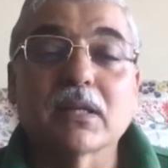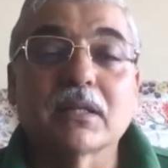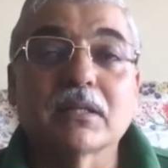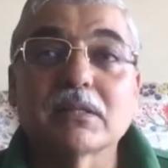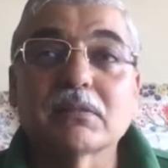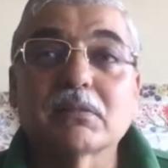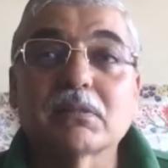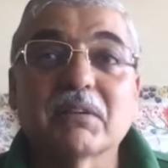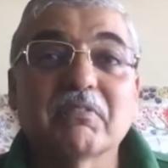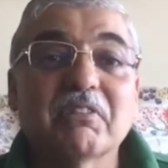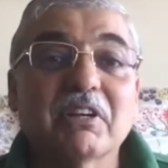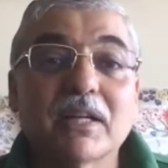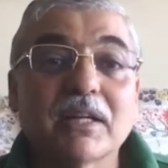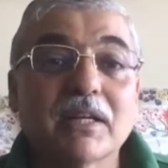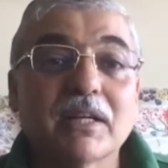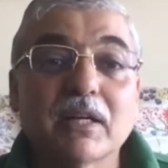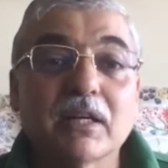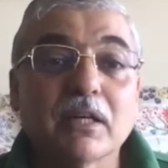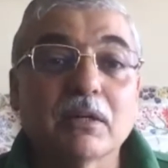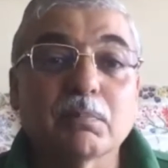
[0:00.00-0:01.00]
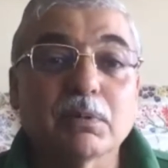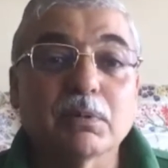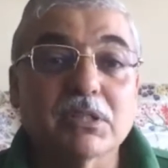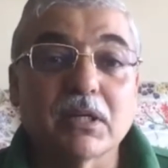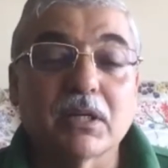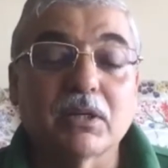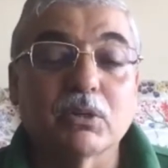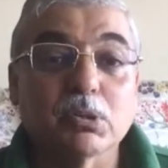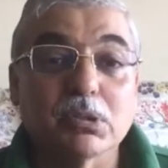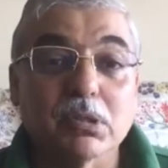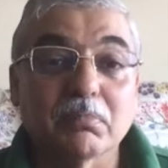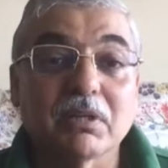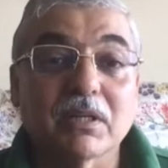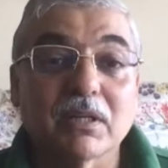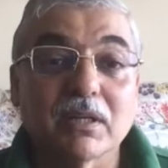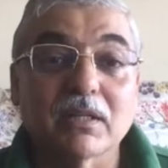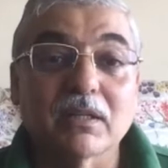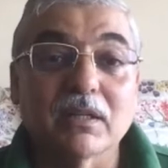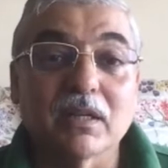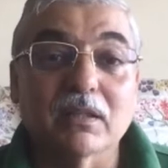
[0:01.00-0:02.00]
I think 17, 18% or something
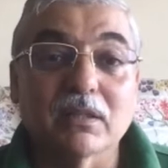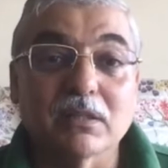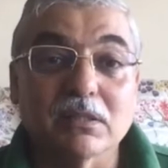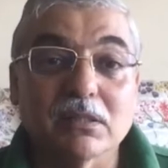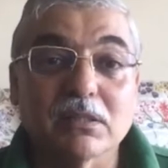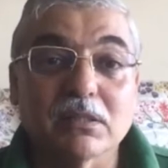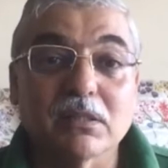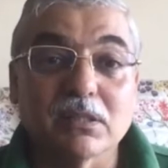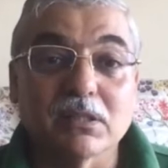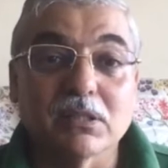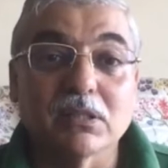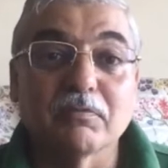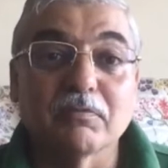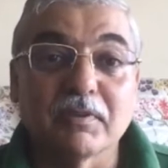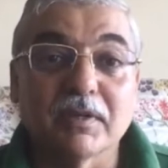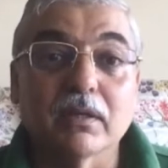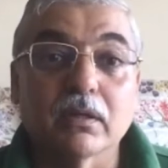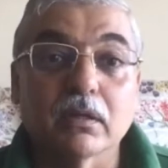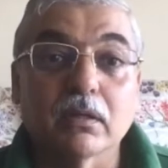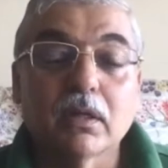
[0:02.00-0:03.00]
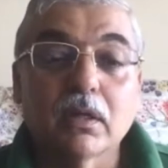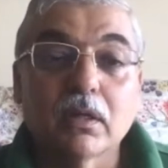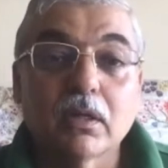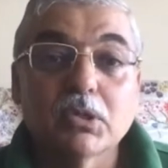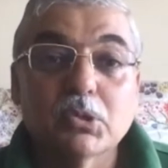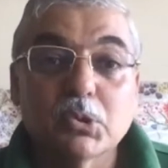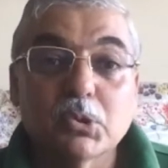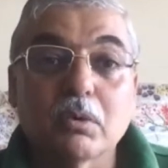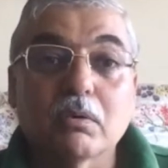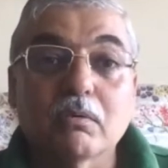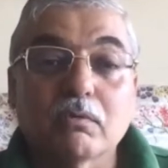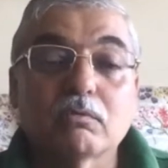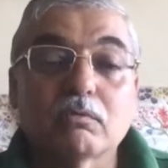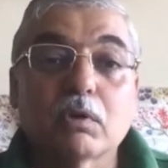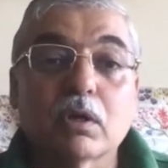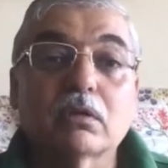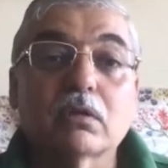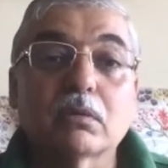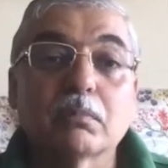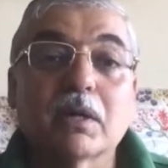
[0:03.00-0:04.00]
like that is the figure. So what
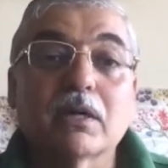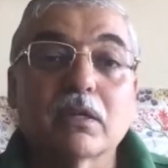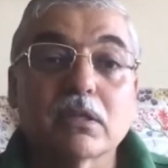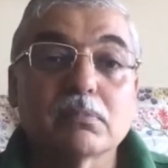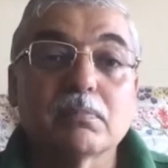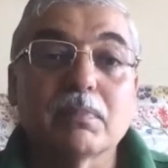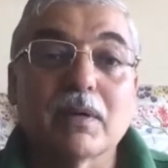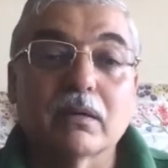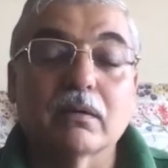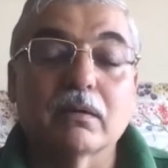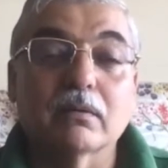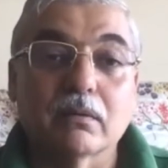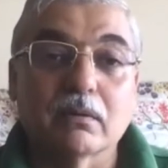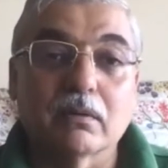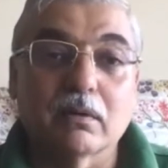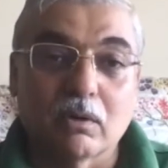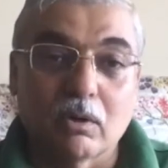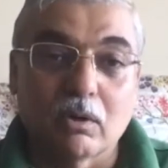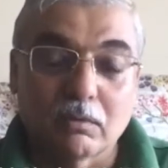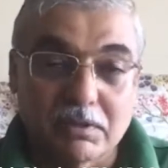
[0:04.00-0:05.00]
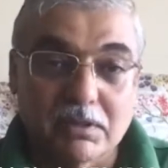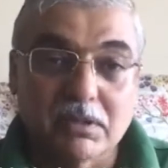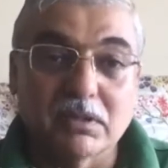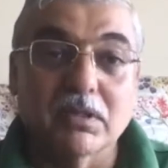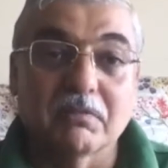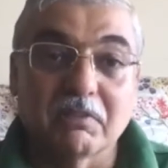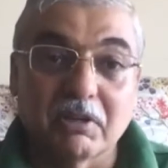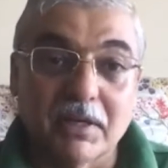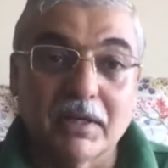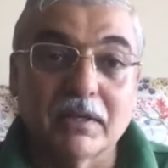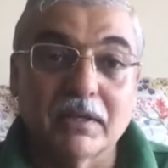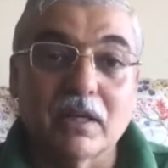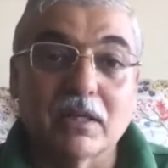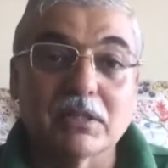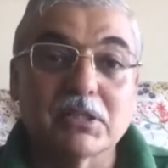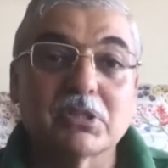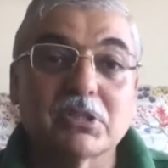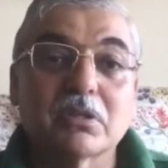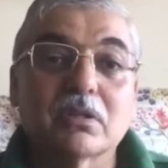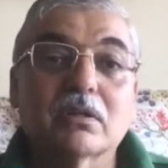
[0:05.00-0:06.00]
a tremendous, they were hit
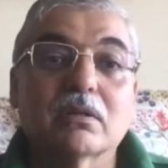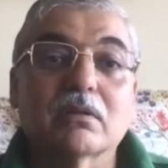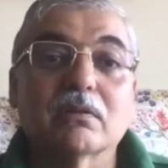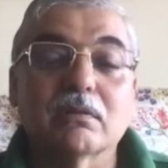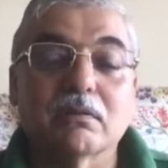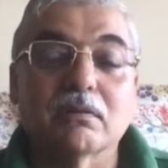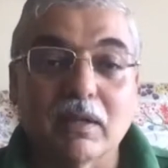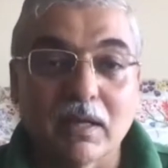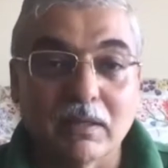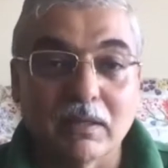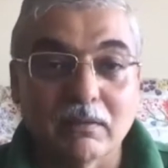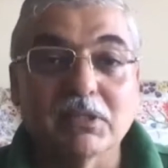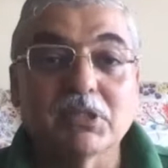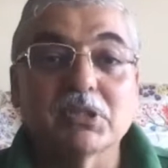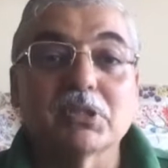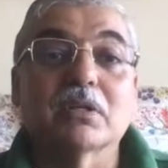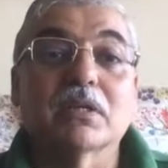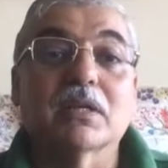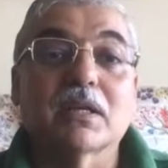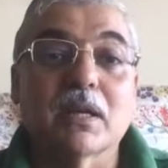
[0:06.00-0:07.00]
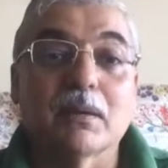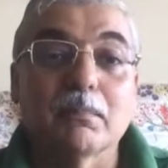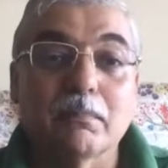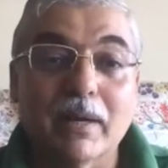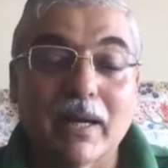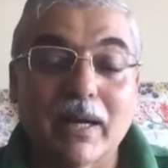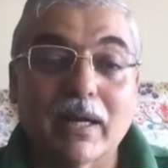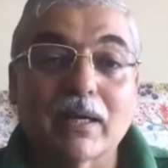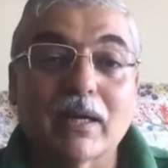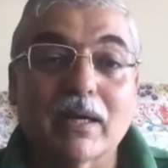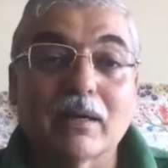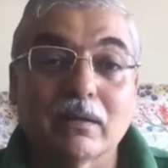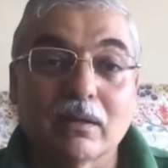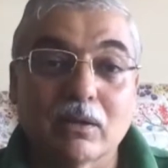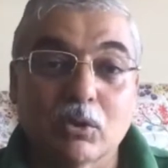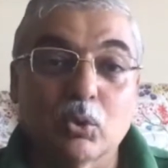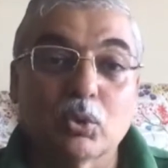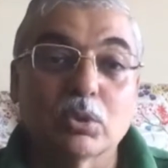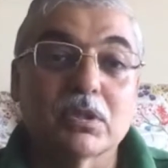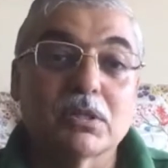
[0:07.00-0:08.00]
last year and the
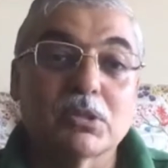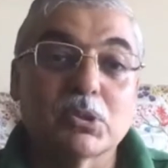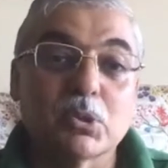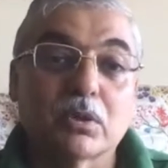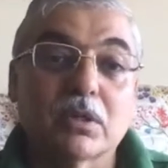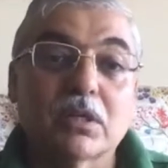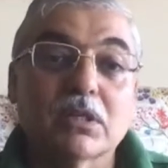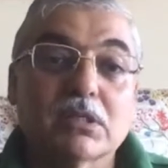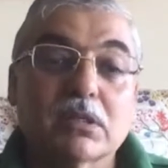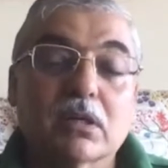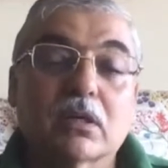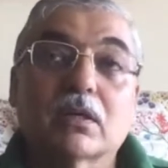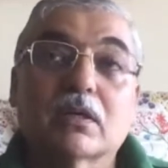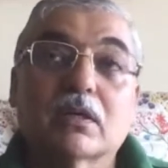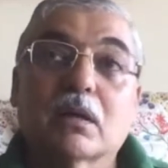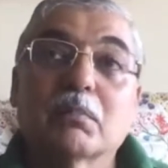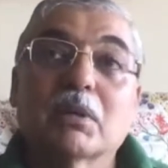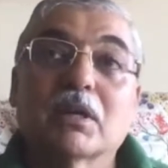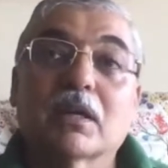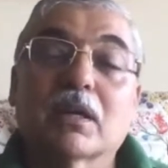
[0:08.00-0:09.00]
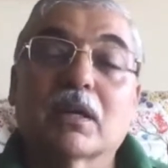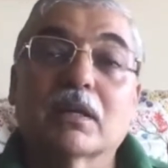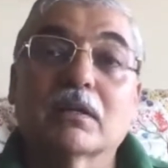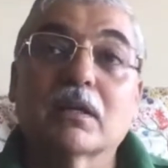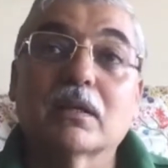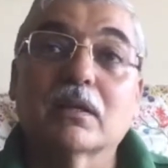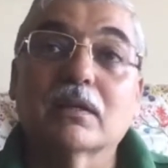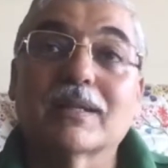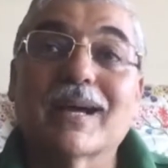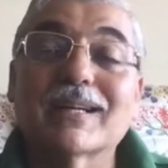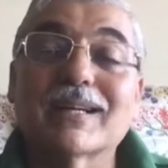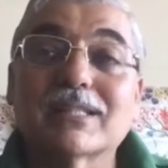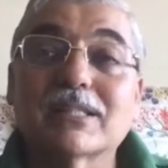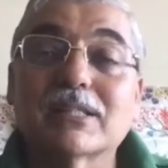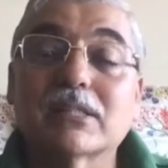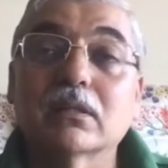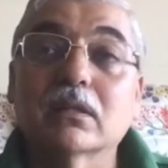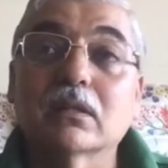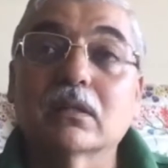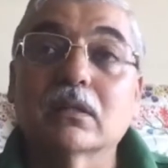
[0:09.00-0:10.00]
growth has already started coming. And I think
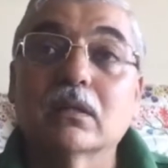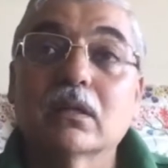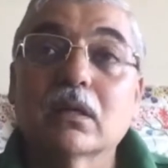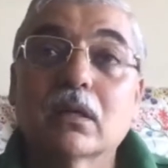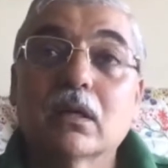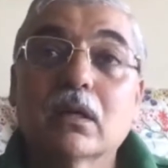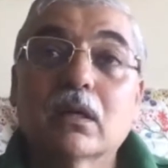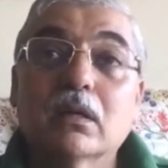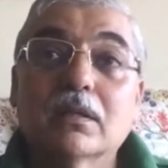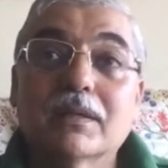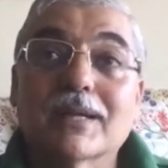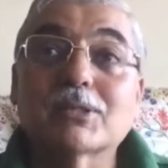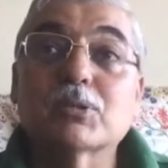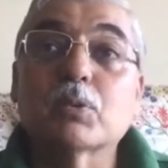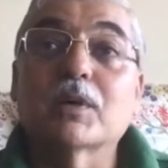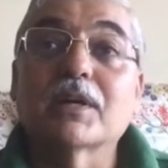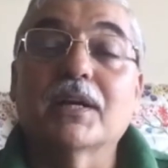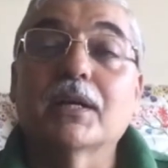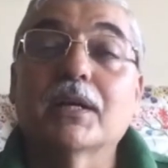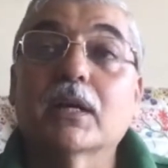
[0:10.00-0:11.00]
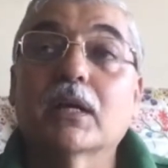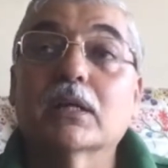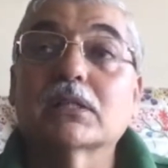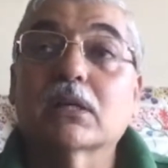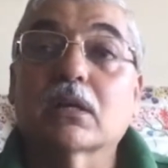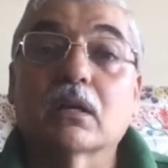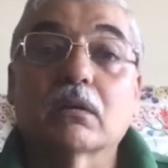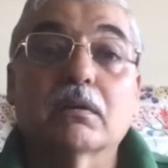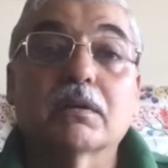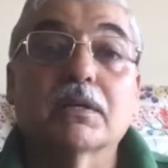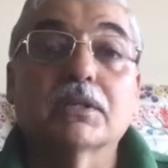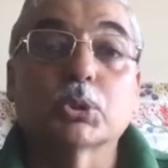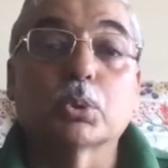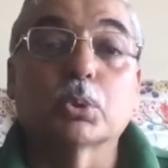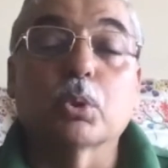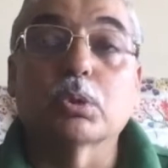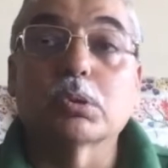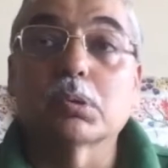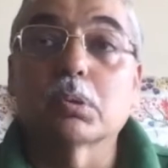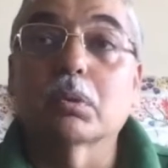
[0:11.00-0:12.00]
that's what India as a country should
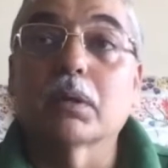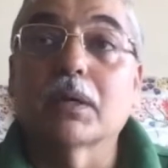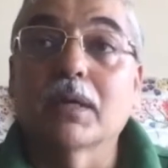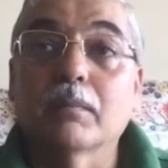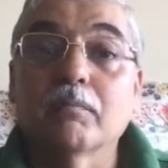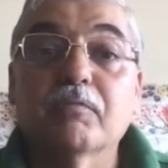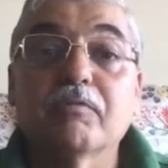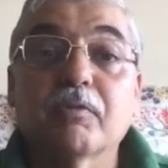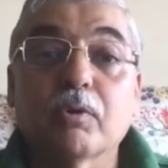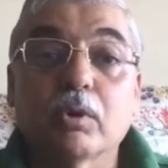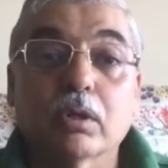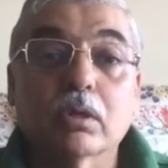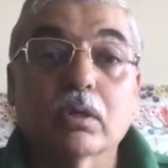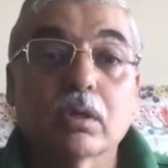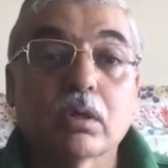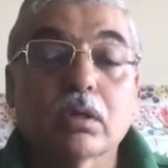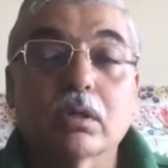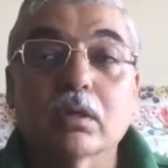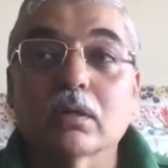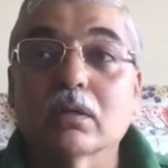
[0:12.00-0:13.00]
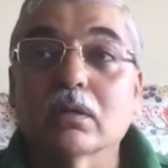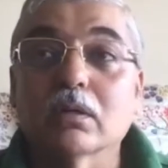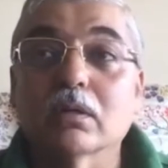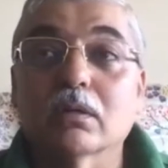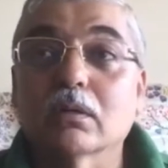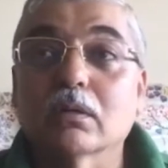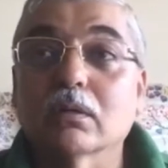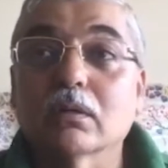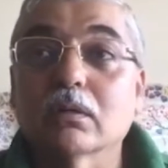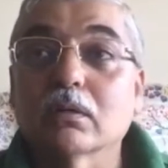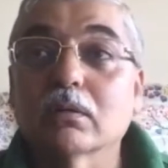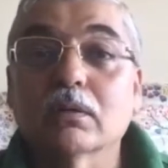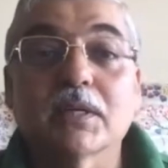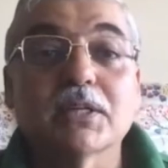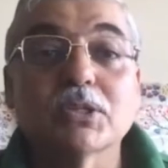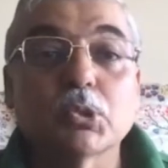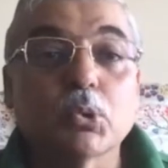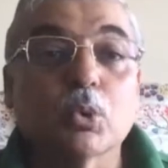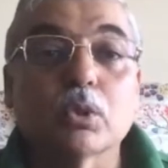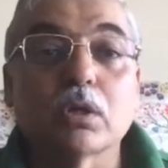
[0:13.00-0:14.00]
also aim for. There
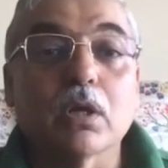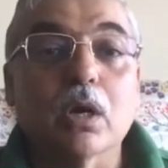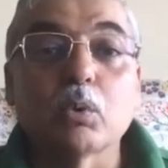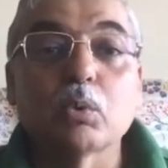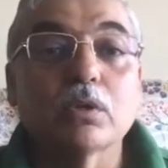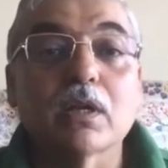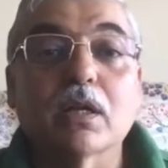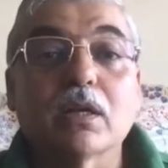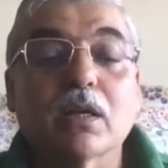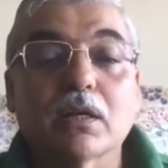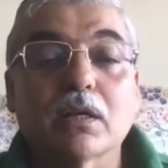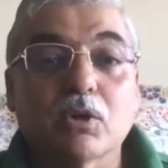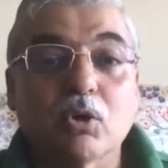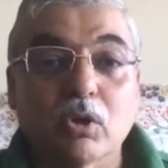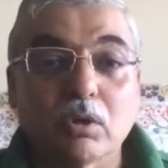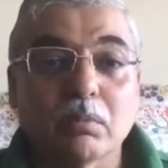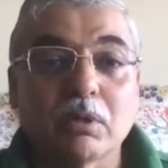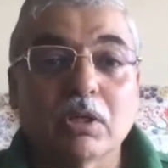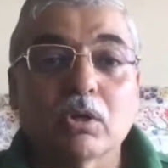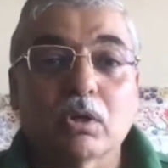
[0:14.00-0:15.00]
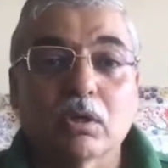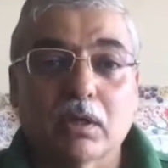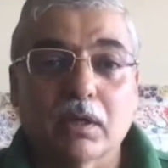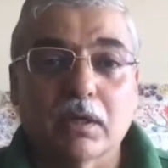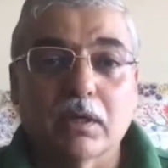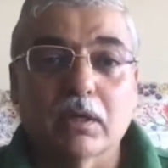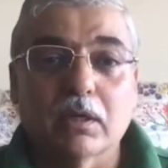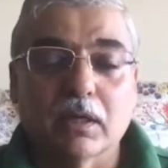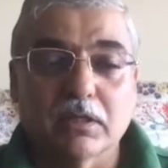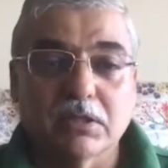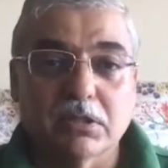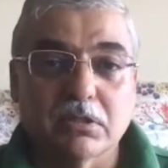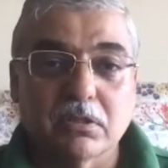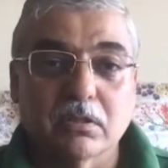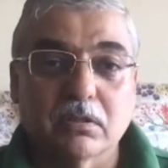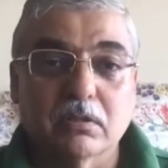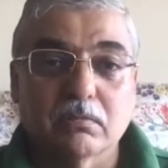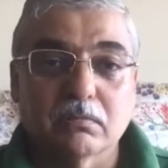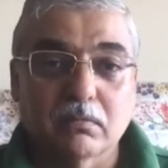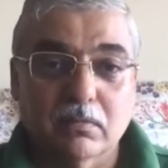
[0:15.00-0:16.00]
is no doubt that our economy got hit last
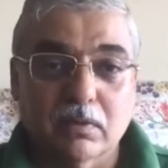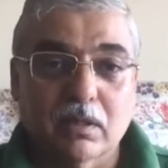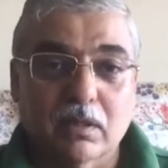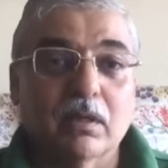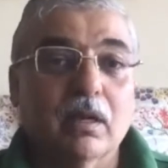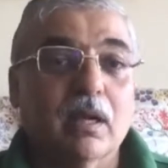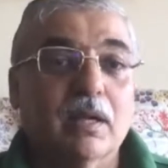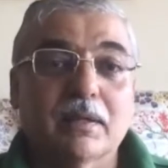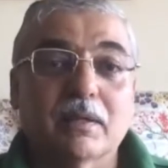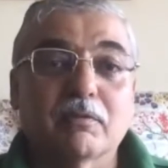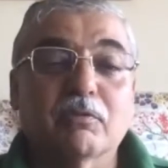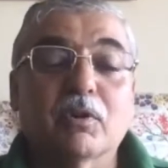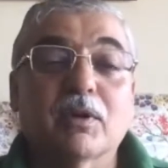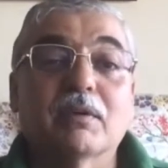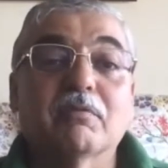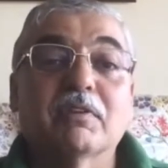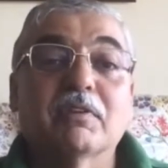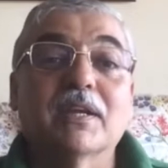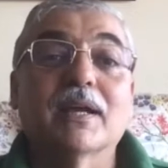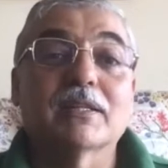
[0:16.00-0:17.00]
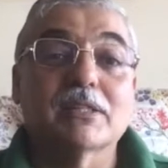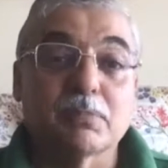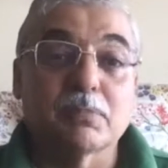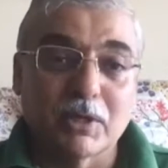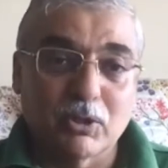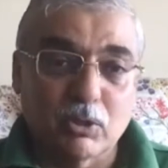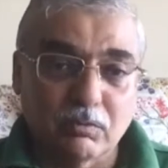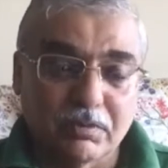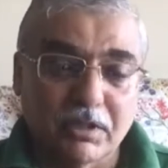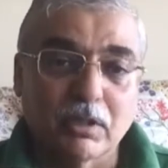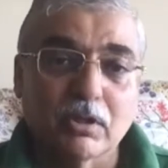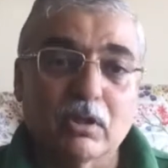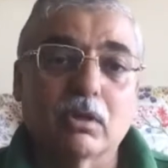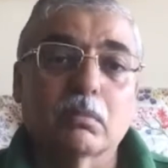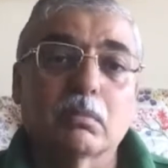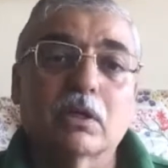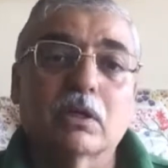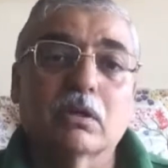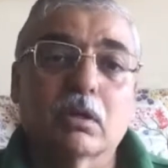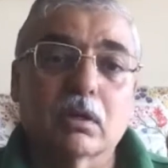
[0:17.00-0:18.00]
year, and therefore every aspect of the
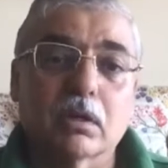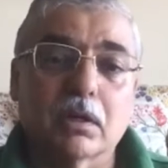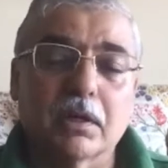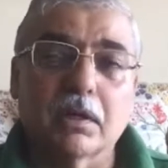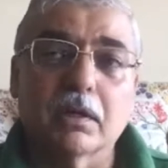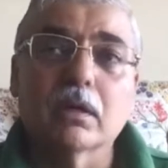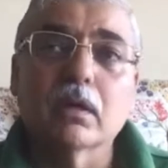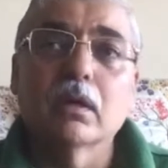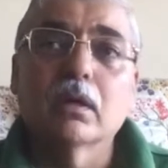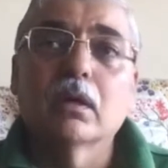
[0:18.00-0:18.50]
economy got hit.